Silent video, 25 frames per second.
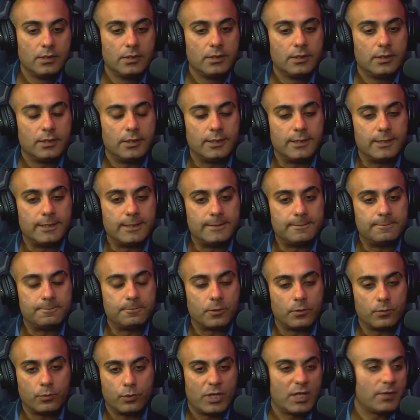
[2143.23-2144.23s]
for
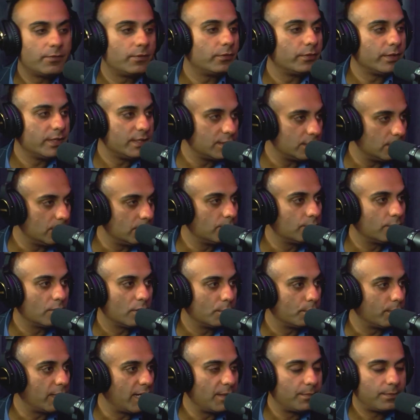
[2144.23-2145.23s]
whatever reason, for
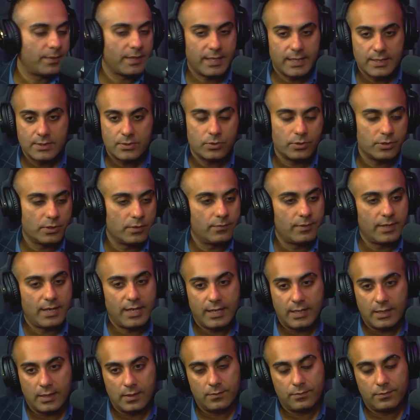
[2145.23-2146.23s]
bypass or your
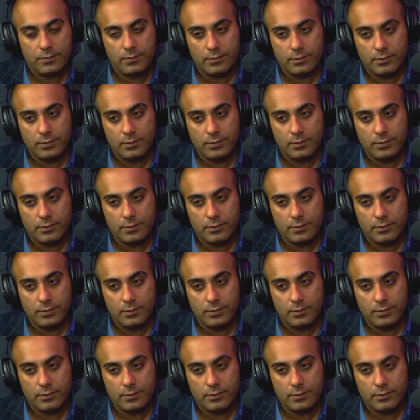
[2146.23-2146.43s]
valve,